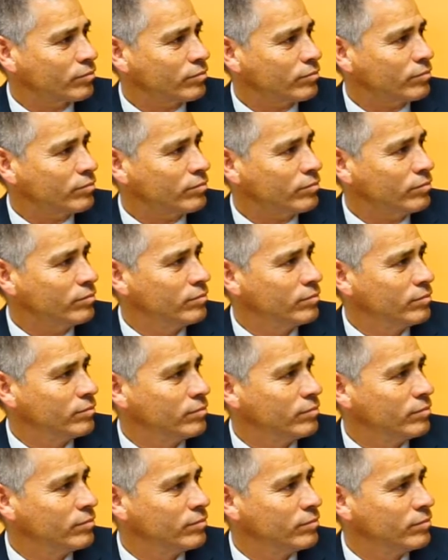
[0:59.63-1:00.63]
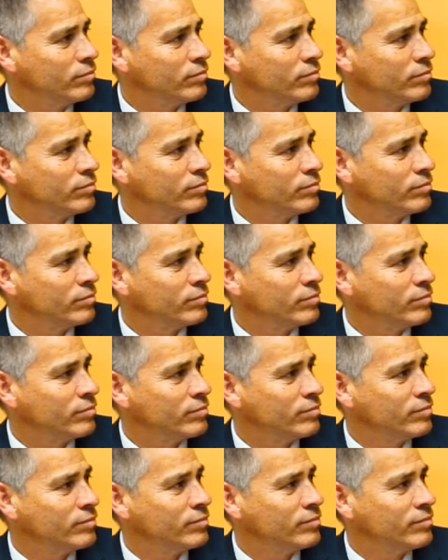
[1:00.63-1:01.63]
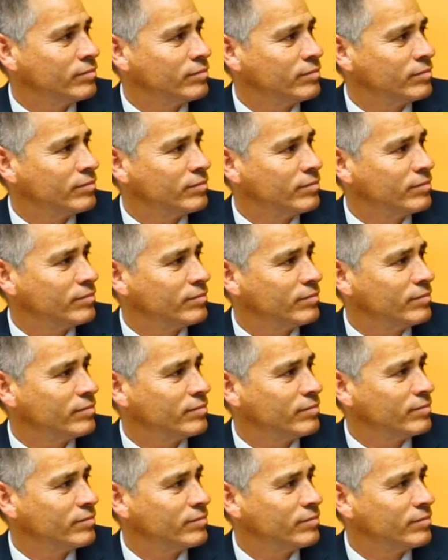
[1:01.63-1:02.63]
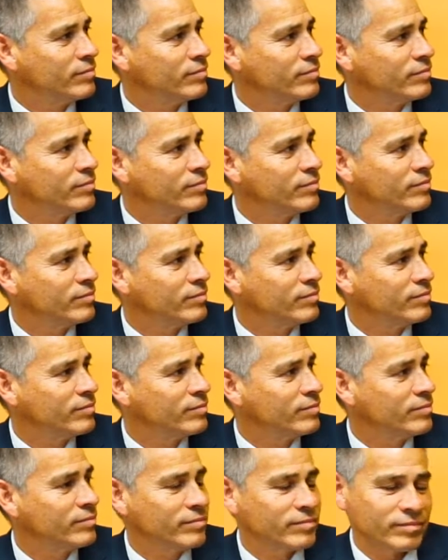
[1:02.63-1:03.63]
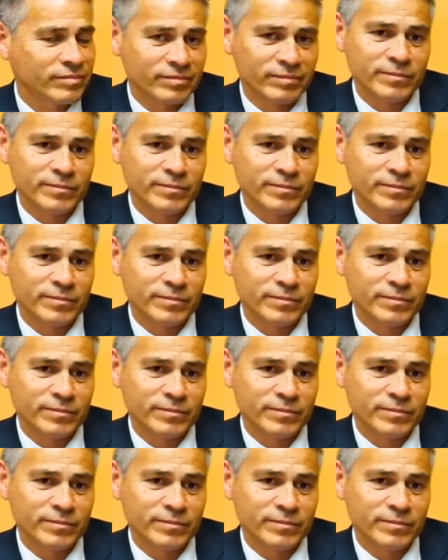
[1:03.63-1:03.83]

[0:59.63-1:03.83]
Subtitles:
[no speech]